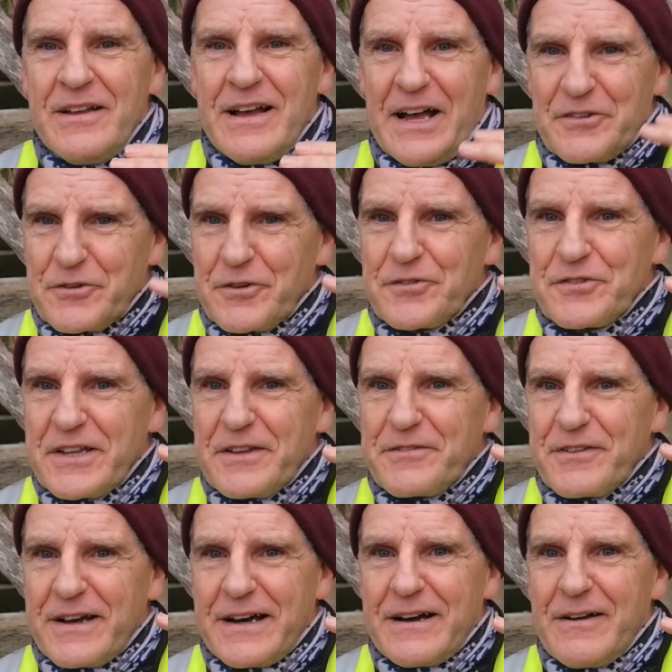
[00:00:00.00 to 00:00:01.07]
As I said,
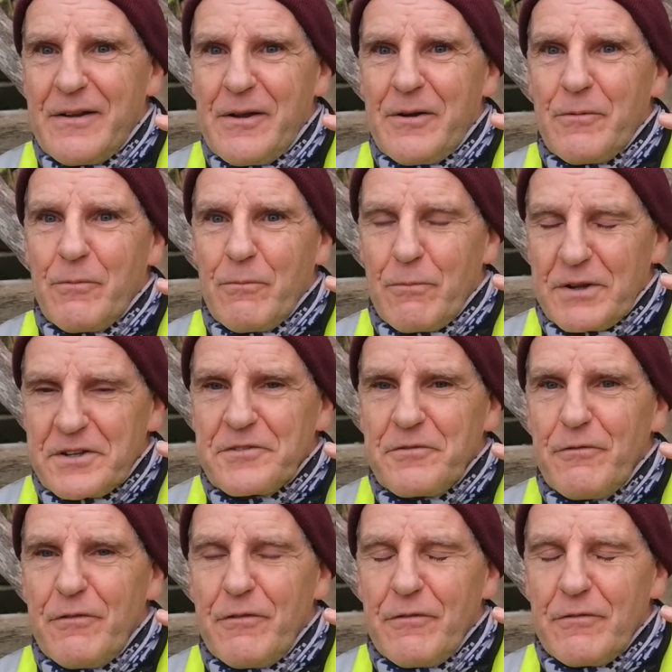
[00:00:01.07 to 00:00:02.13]
that when I
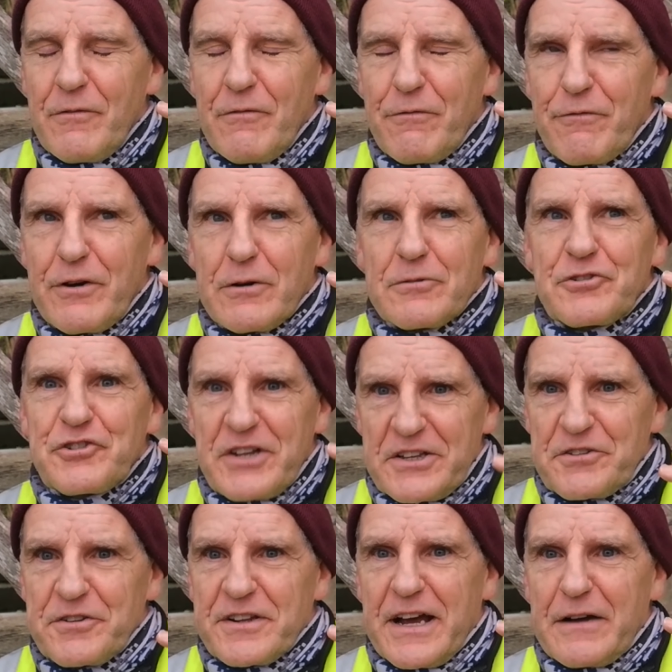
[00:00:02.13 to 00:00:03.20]
felt
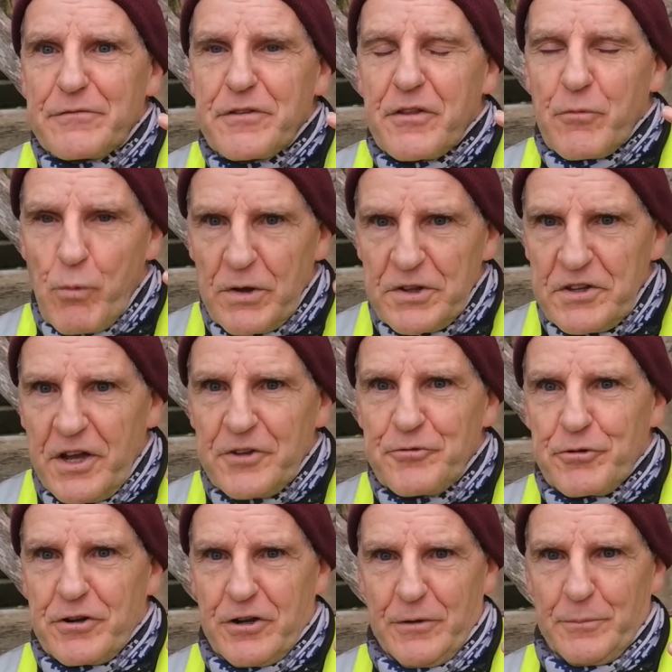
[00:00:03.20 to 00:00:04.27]
shattered after the
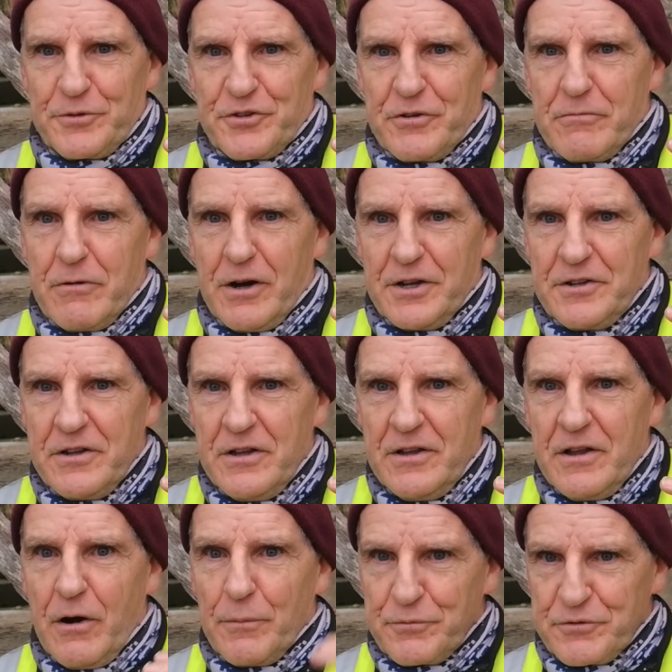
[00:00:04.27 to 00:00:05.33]
100-kilometre ride,
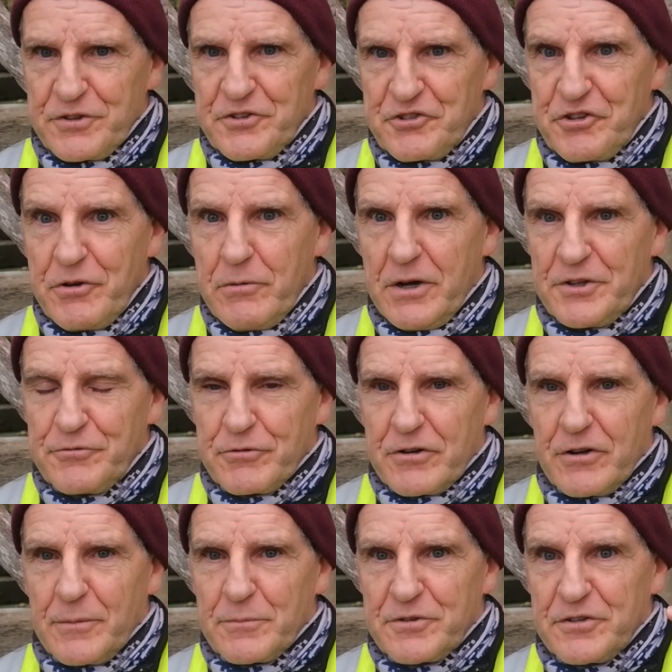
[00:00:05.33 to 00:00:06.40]
obviously 200
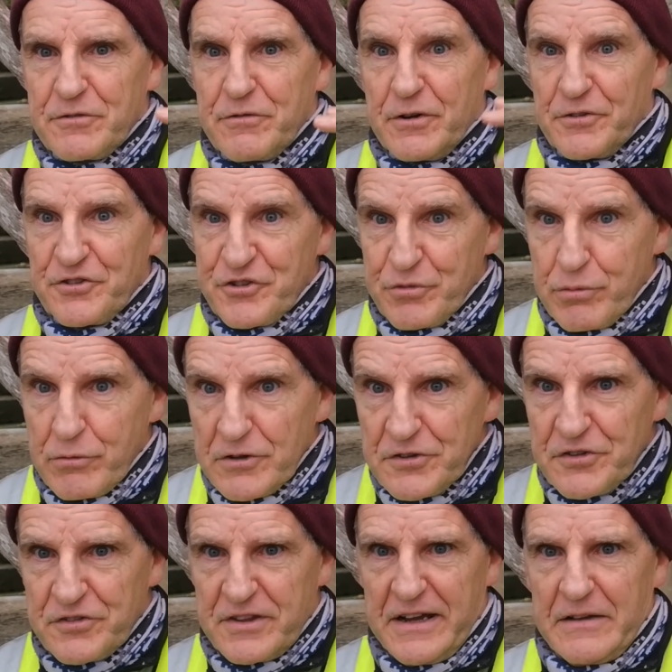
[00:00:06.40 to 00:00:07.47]
kilometres felt
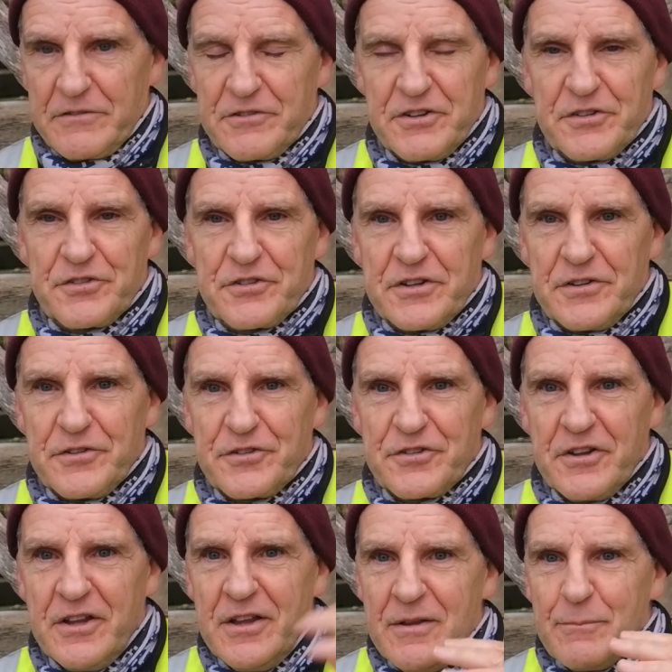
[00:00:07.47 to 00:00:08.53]
twice that distance.
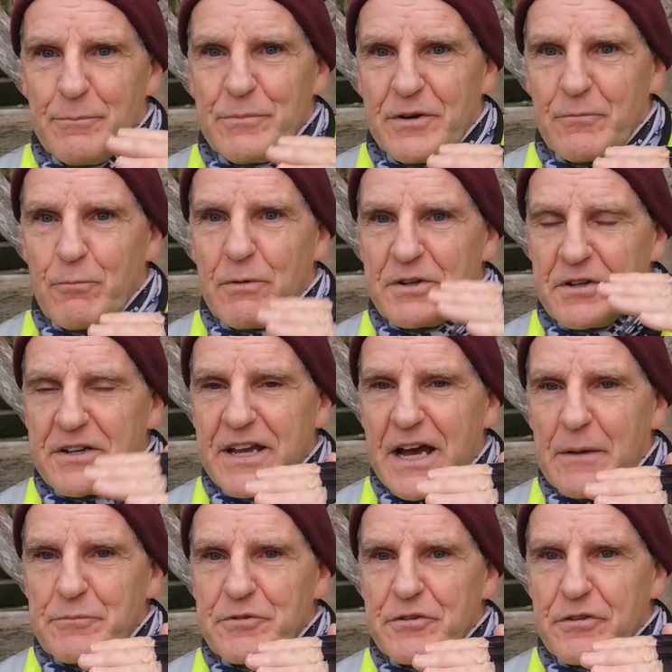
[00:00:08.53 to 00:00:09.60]
But when I get
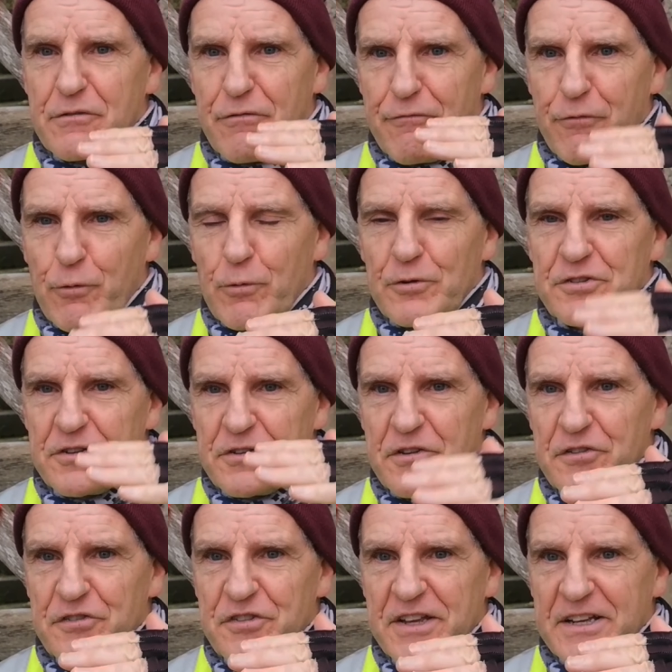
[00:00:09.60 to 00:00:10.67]
up to the 4s and the
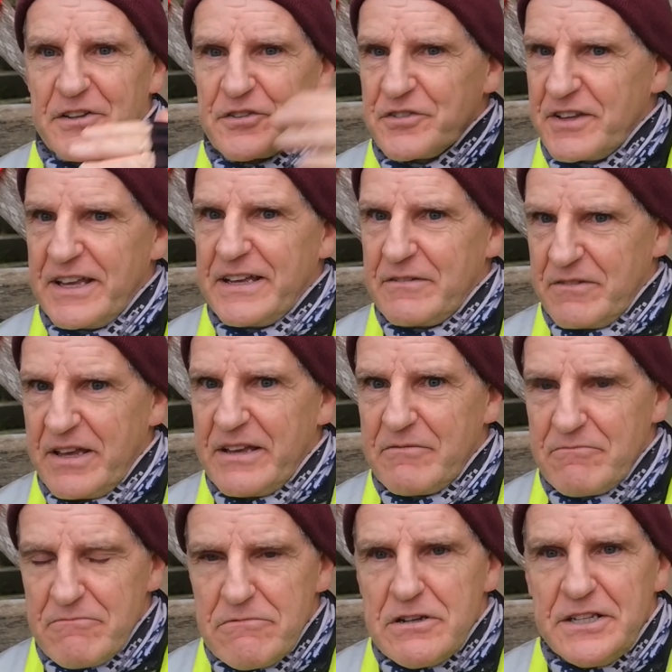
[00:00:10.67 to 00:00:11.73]
6, it
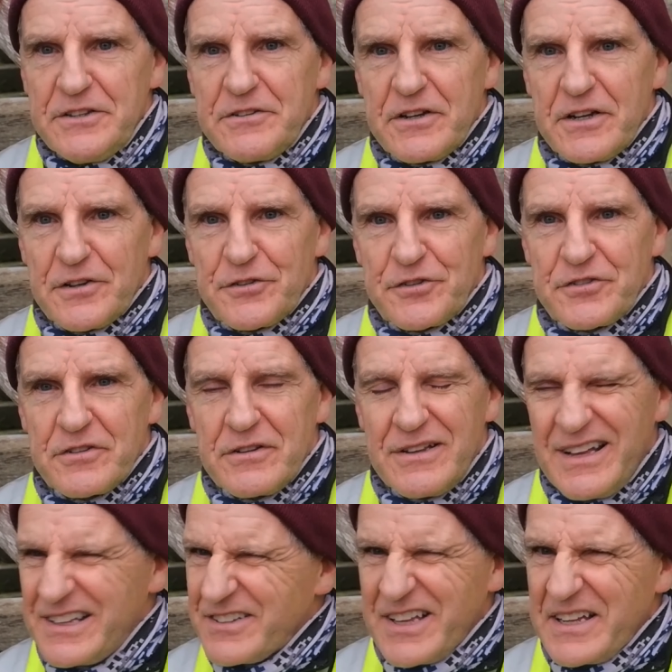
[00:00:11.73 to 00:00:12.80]
really does.
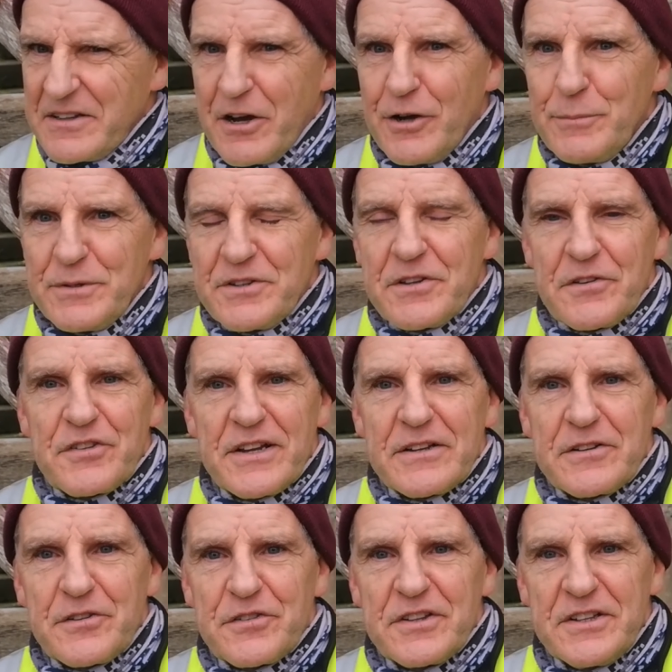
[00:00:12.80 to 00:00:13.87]
Again, I hope it doesn't
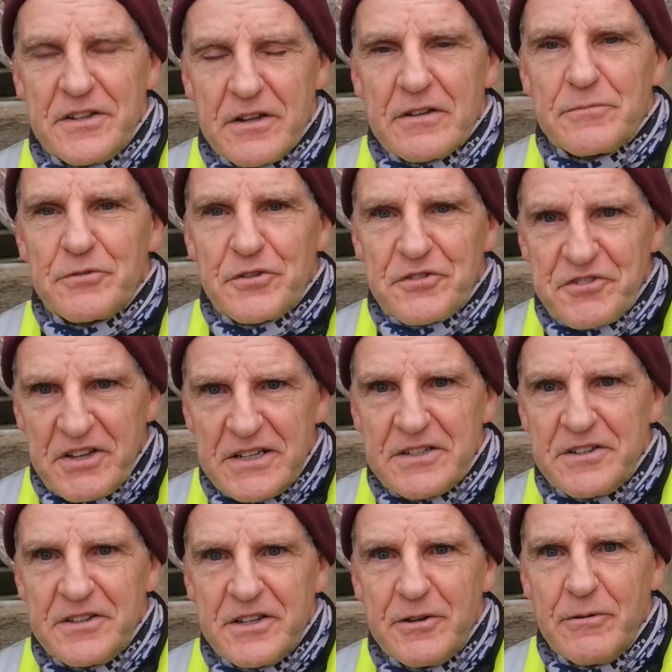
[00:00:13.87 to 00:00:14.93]
sound conceited. I'm just
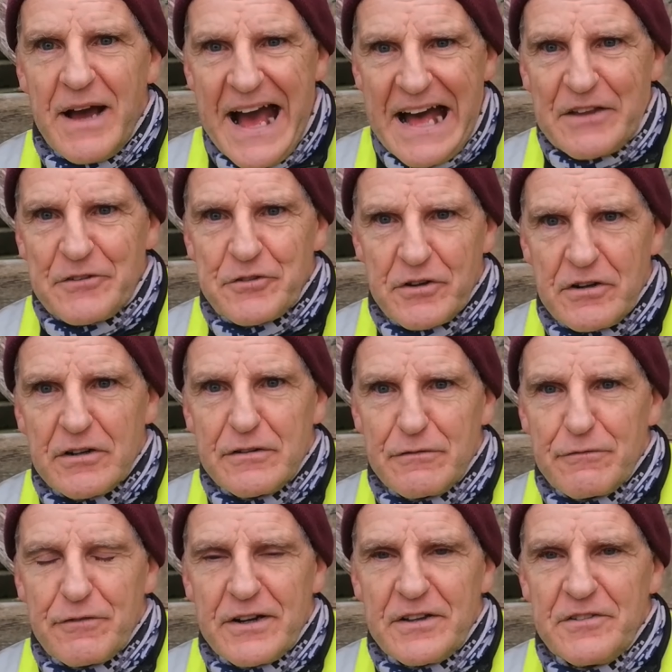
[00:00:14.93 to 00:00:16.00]
telling you as I
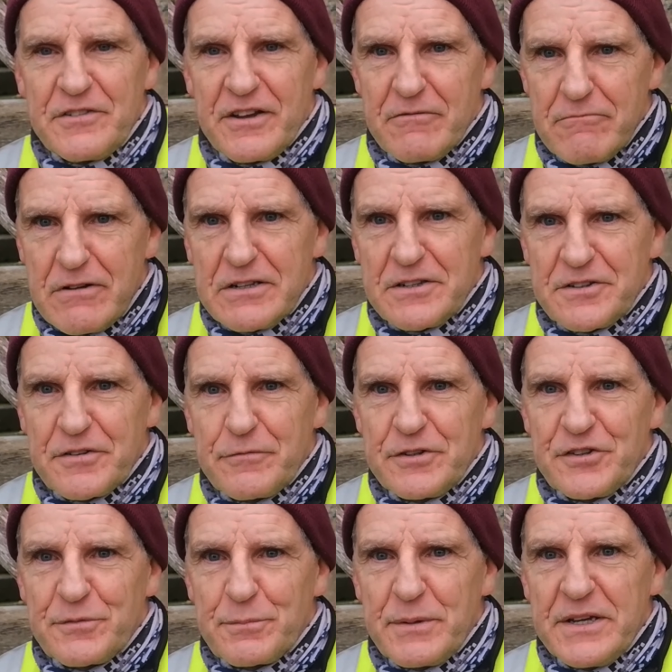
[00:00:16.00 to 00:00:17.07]
found it.
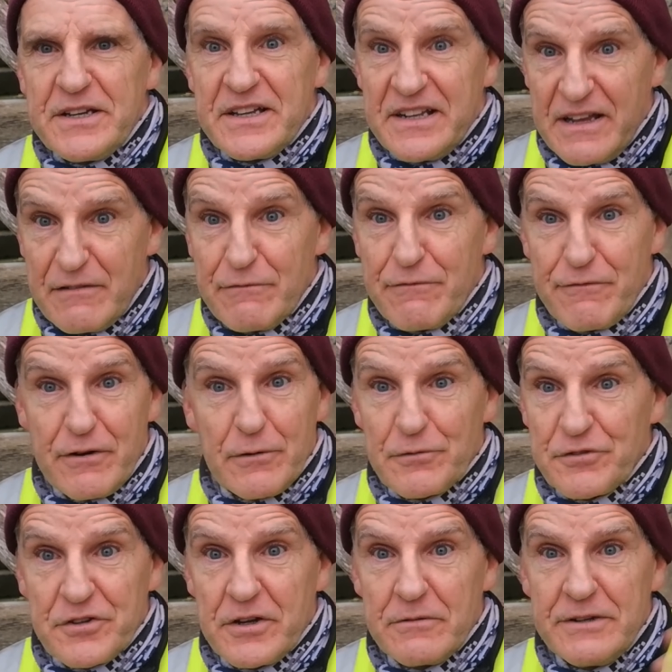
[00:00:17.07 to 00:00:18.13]
Relatively speaking, it felt
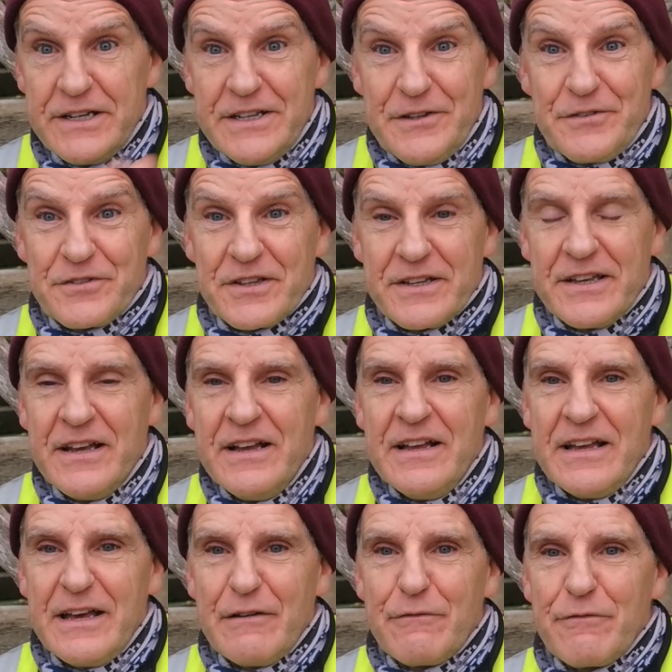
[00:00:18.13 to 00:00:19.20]
so easy.
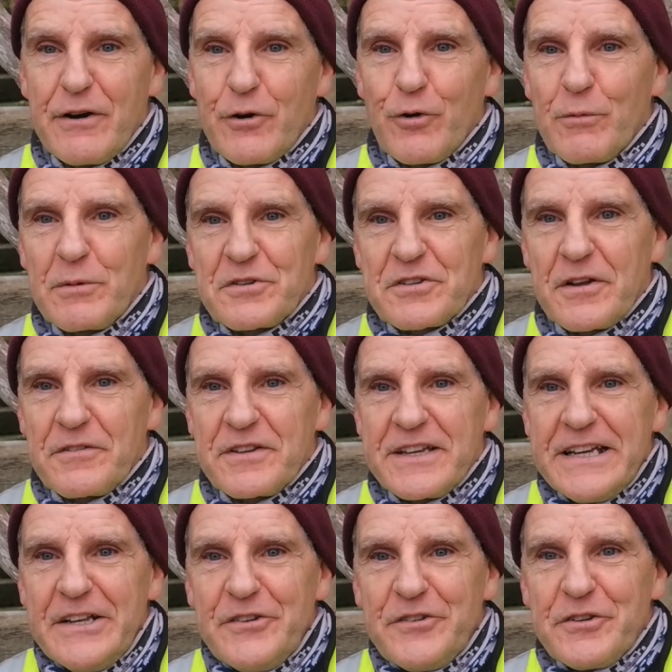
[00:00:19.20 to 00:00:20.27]
It felt almost like the
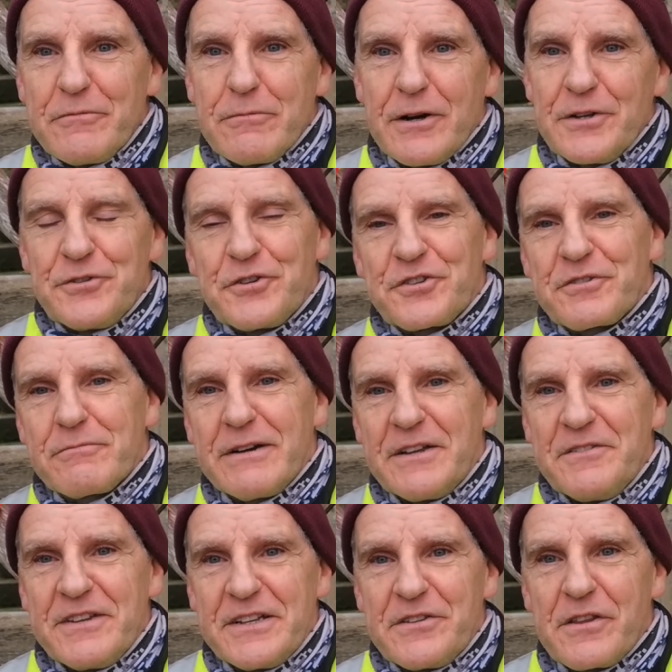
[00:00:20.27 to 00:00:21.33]
easy road just
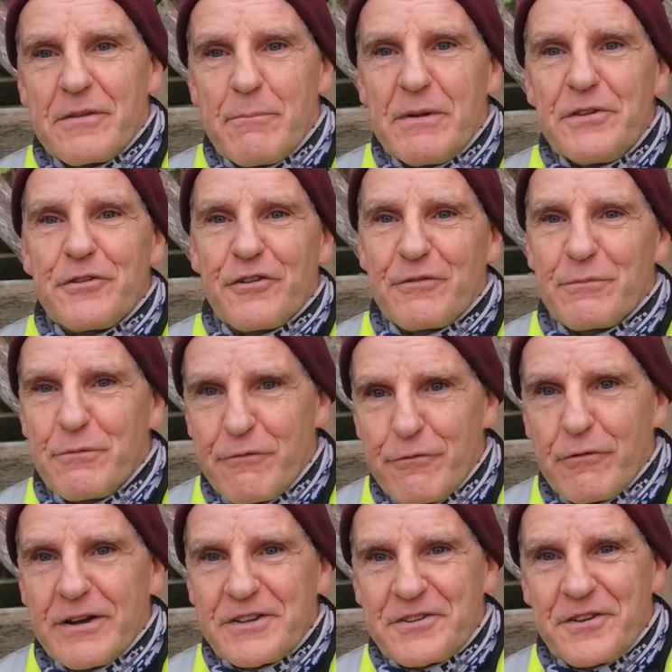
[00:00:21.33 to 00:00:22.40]
around the end of the month off
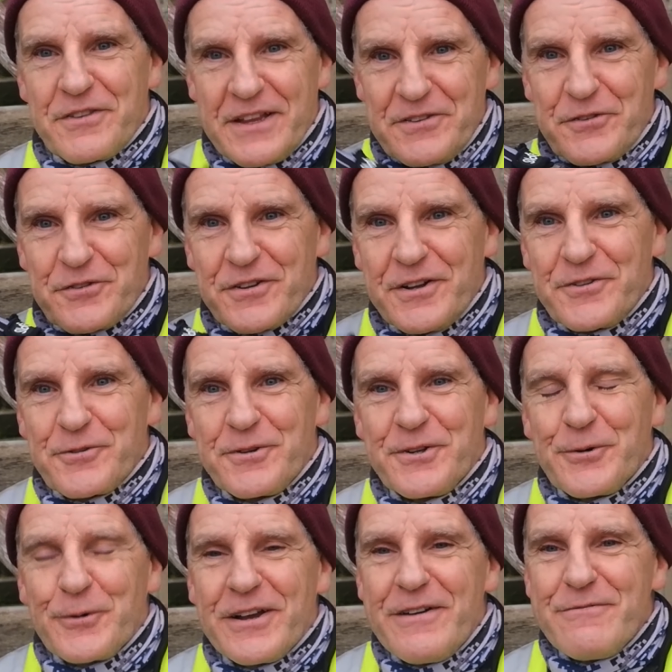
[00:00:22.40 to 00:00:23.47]
before I had to then start doing
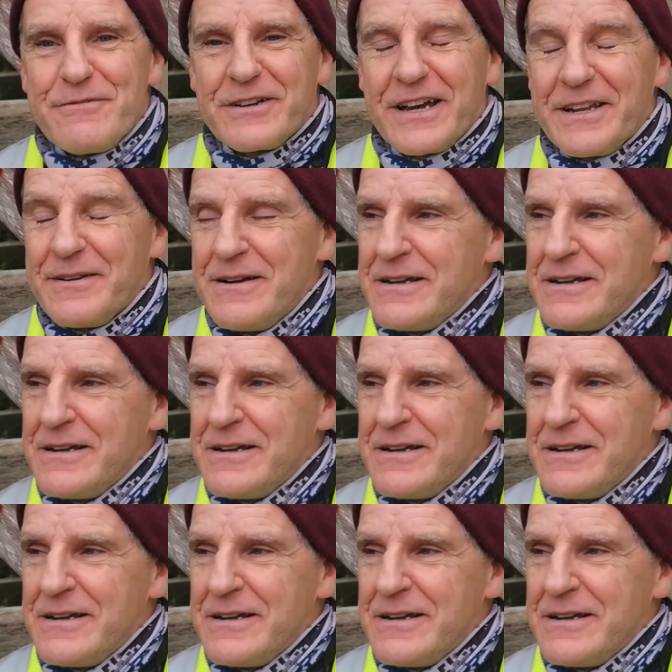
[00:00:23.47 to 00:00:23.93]
it all over again.